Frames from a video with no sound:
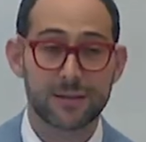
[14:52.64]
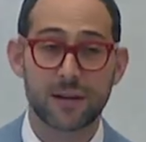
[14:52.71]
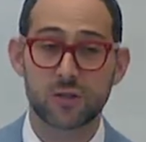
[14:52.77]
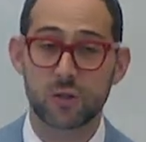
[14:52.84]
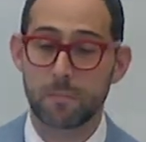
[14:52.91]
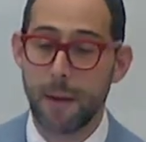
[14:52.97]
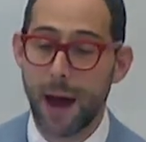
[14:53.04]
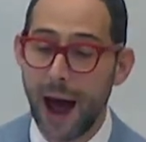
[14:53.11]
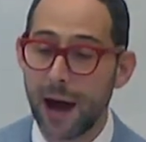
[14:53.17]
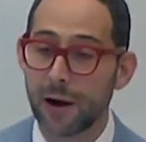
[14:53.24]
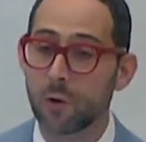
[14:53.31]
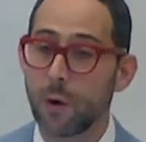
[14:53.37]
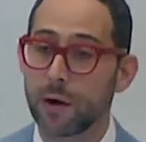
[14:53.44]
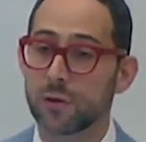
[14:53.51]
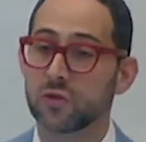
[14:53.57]
Does it
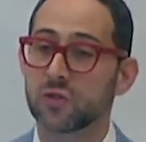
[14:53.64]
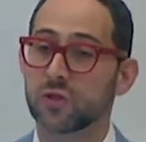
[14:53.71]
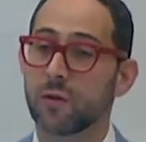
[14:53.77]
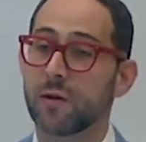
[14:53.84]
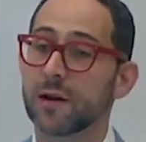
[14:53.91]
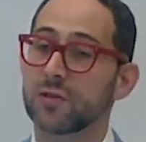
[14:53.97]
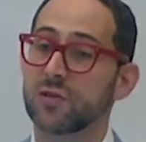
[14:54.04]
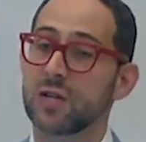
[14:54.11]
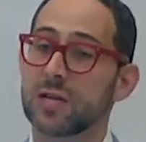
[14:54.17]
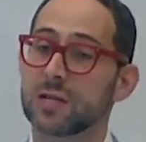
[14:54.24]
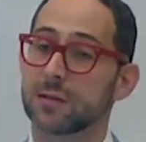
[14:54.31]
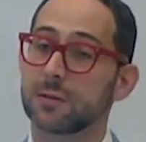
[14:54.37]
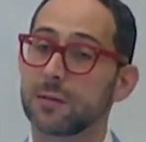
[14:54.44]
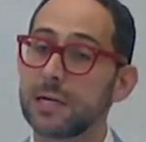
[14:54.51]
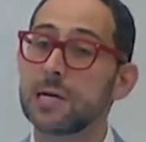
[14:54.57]
matter whether surrogacy is
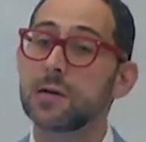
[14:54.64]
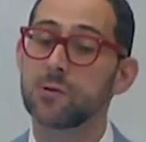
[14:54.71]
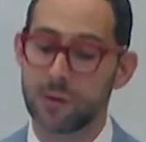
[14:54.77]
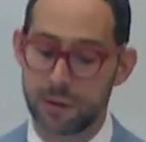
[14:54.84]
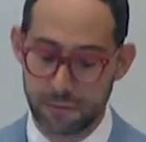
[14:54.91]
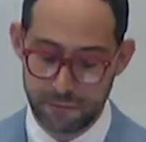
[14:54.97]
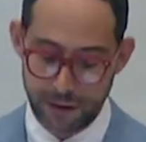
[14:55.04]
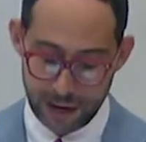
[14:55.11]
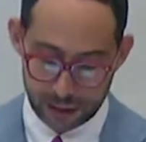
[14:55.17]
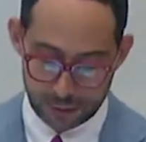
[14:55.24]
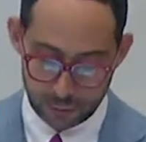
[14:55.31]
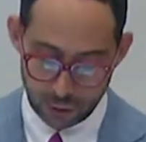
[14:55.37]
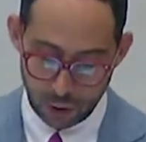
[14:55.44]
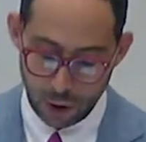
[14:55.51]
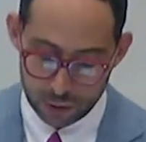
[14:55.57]
a legal and
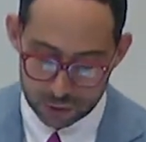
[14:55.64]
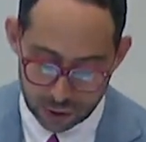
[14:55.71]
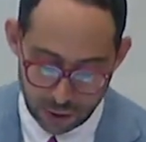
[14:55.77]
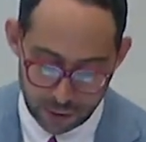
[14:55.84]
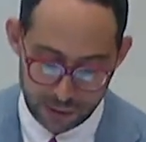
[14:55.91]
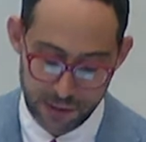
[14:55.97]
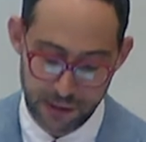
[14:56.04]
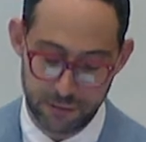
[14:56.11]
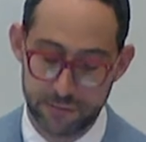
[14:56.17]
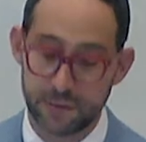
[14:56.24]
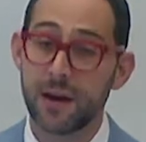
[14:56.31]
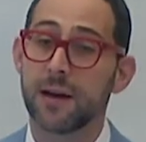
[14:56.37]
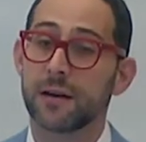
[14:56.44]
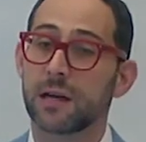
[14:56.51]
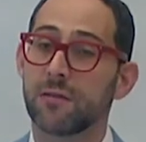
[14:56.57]
available alternative,
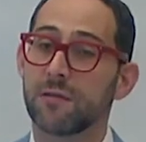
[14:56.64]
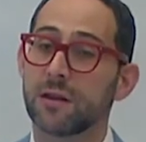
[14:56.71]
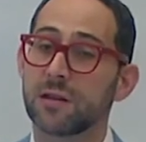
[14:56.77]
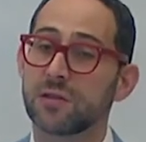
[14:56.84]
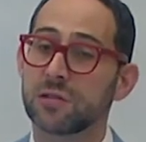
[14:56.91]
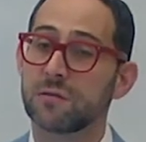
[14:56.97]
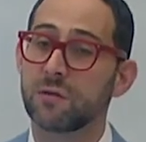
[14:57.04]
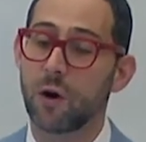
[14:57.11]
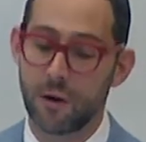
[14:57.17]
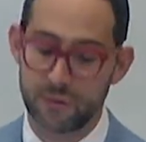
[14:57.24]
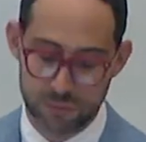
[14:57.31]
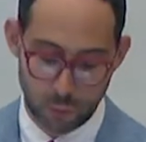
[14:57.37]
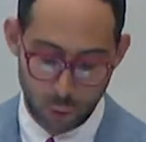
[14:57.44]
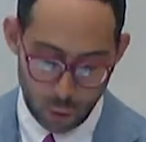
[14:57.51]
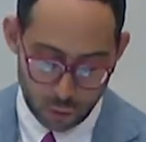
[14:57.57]
given this
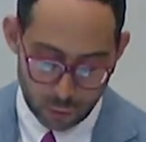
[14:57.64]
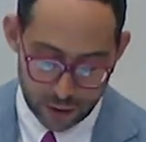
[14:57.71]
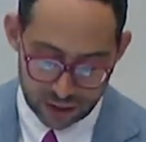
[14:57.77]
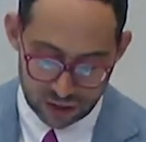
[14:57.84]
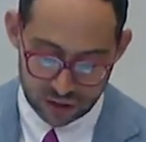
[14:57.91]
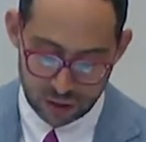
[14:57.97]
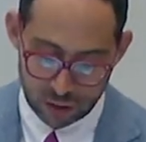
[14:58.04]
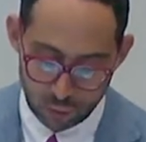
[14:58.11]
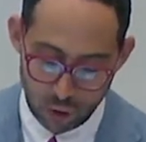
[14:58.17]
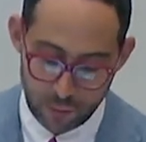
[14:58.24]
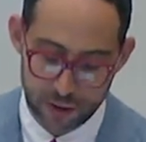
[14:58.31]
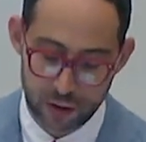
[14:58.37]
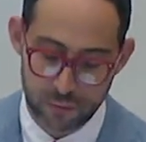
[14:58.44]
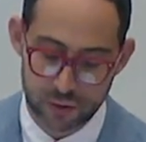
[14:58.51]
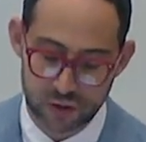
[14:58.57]
involves more risk to the
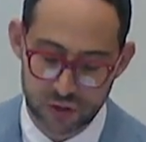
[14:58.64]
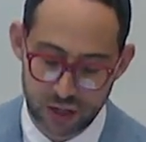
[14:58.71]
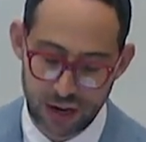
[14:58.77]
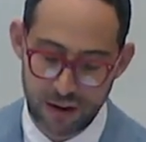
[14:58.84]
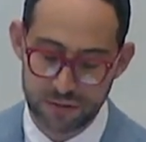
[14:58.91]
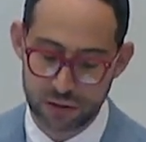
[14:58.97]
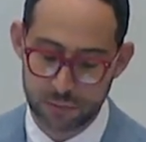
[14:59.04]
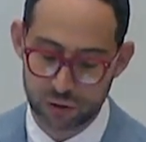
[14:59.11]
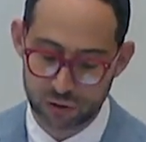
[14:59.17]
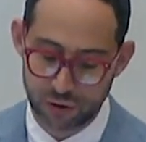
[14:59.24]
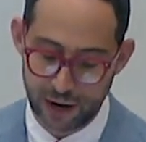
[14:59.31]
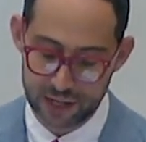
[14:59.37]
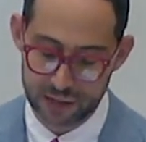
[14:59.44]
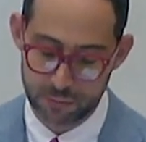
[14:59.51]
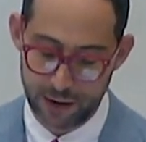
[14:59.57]
woman who receives the
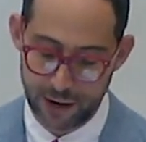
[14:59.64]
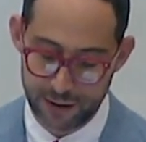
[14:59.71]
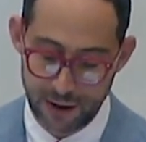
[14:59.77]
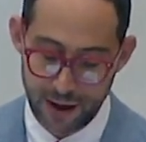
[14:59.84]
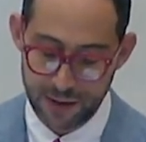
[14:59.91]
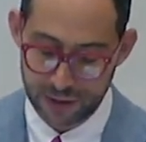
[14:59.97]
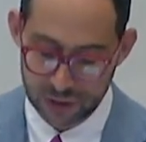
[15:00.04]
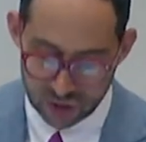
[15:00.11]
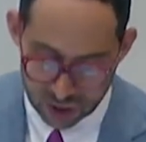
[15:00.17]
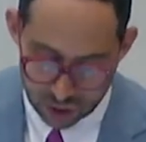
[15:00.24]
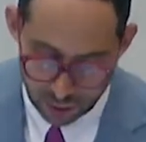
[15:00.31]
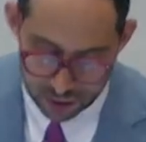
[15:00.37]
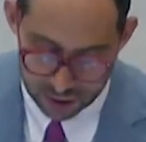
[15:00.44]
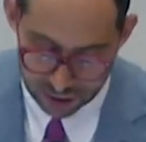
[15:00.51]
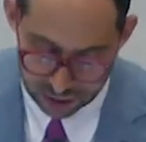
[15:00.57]
transplant than
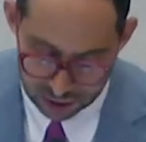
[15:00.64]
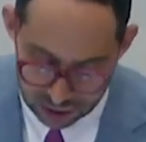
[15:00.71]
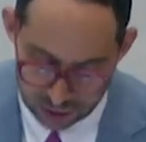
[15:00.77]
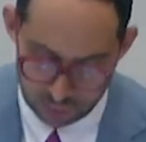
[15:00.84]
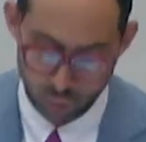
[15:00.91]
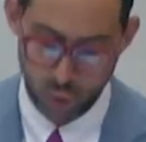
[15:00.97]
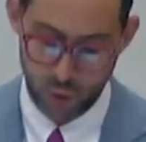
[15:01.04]
surrogacy